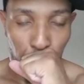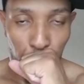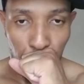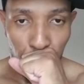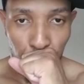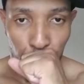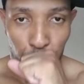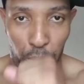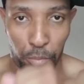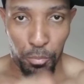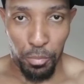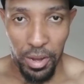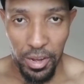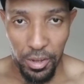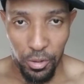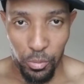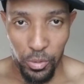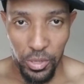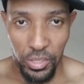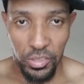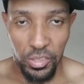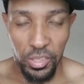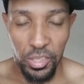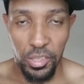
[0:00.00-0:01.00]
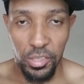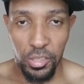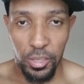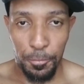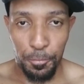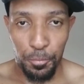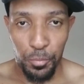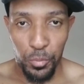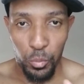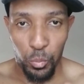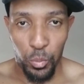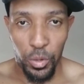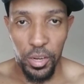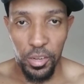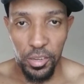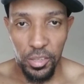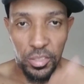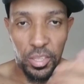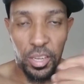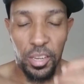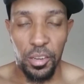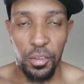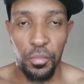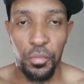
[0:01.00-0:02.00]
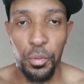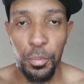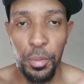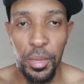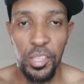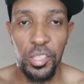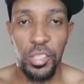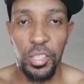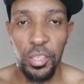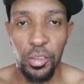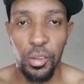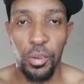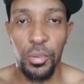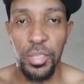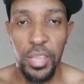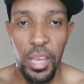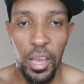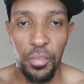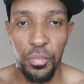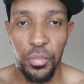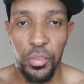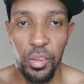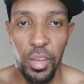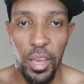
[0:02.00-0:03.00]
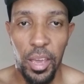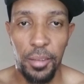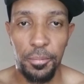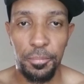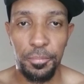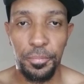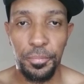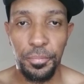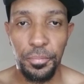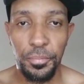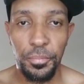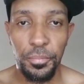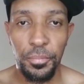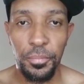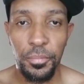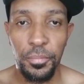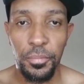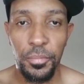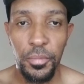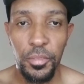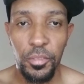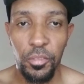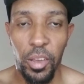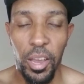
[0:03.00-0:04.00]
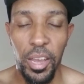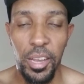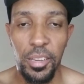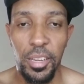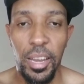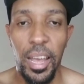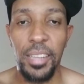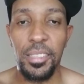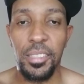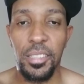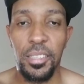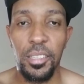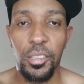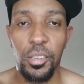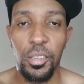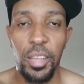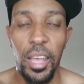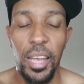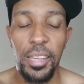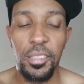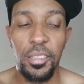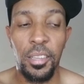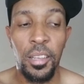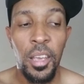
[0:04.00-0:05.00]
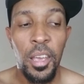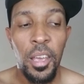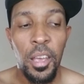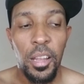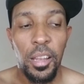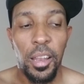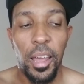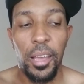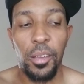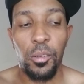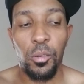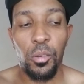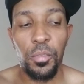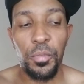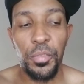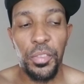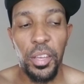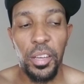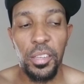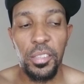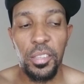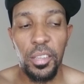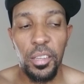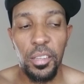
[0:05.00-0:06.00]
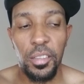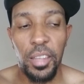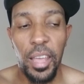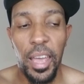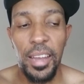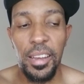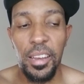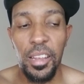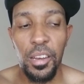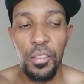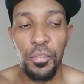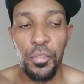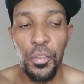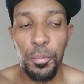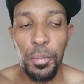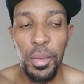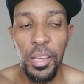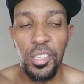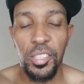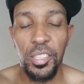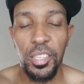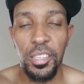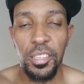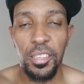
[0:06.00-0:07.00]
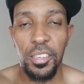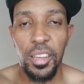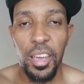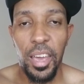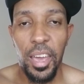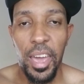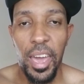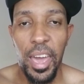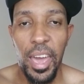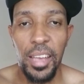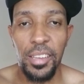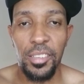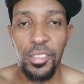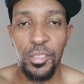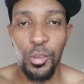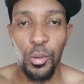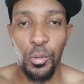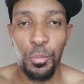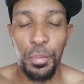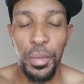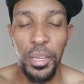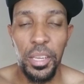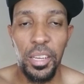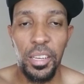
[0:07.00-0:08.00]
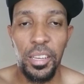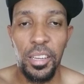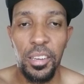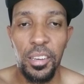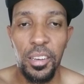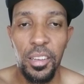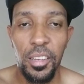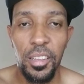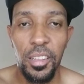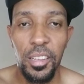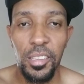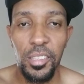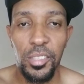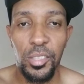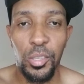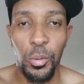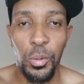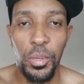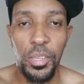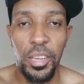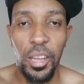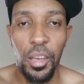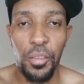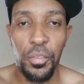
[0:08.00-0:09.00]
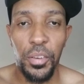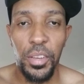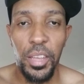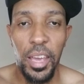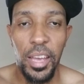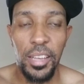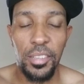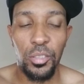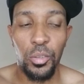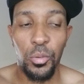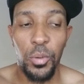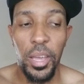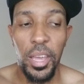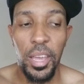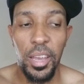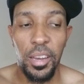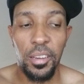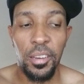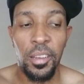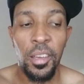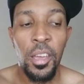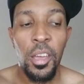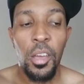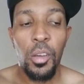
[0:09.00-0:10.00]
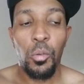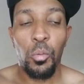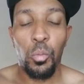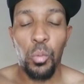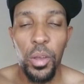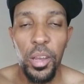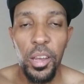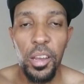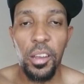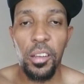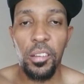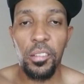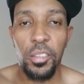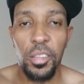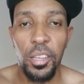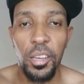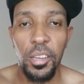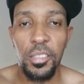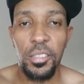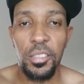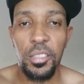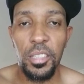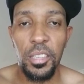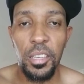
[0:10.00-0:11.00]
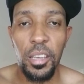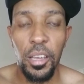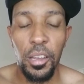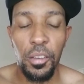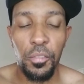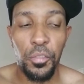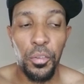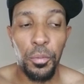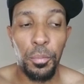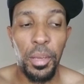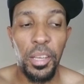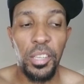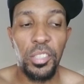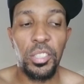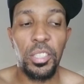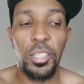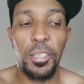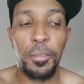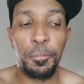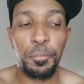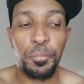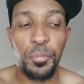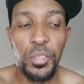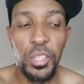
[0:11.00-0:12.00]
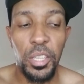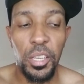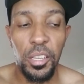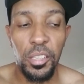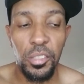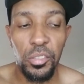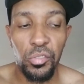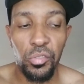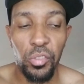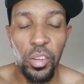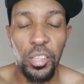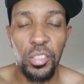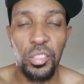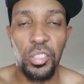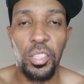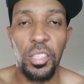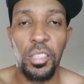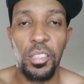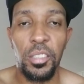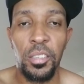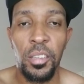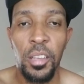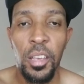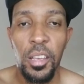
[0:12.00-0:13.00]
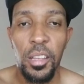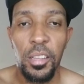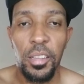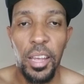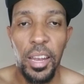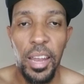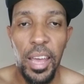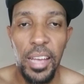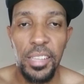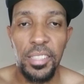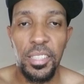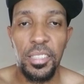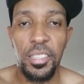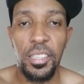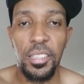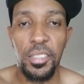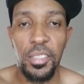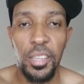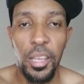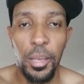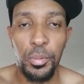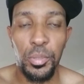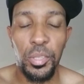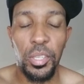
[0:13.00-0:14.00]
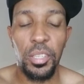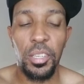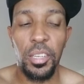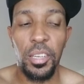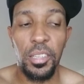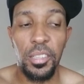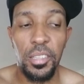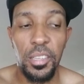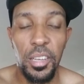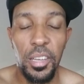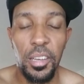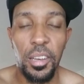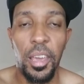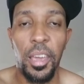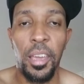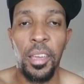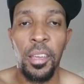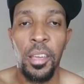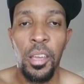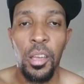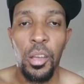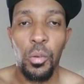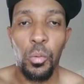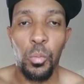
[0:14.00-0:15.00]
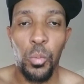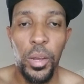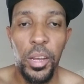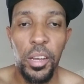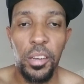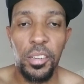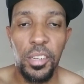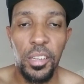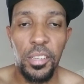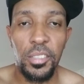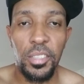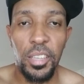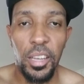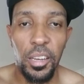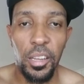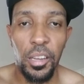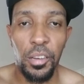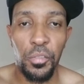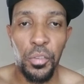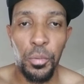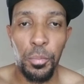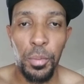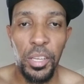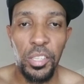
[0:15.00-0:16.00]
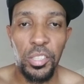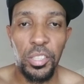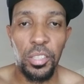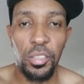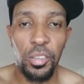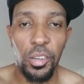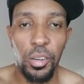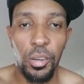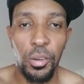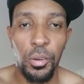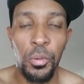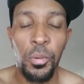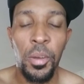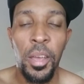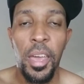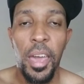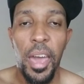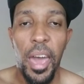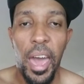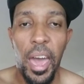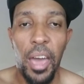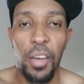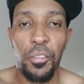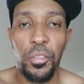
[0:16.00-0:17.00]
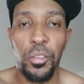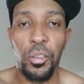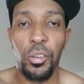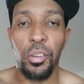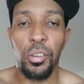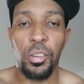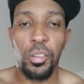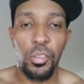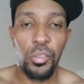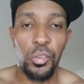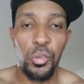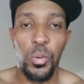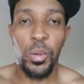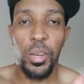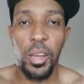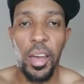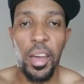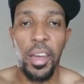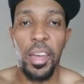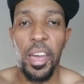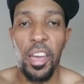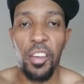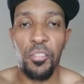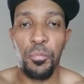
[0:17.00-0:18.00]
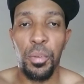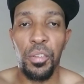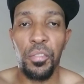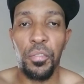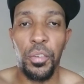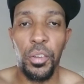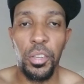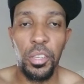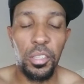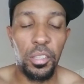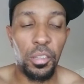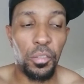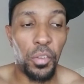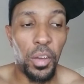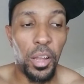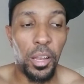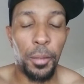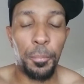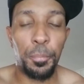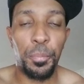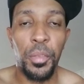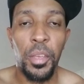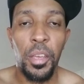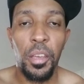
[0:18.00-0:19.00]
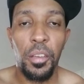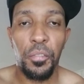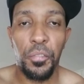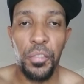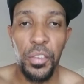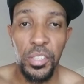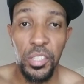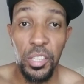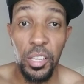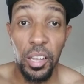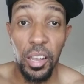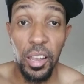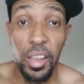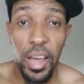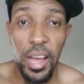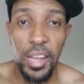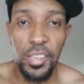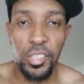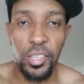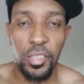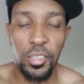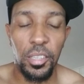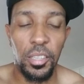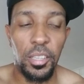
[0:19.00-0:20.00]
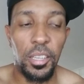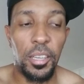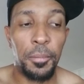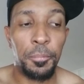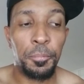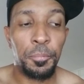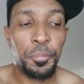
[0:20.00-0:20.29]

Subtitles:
But my question is, where does that information goes after that? Right? Does that information has no beginning, so it definitely has no end. Where does the information, the instruction that has its inception in DNA, where does that information go after you and I have been fully developed physiologically?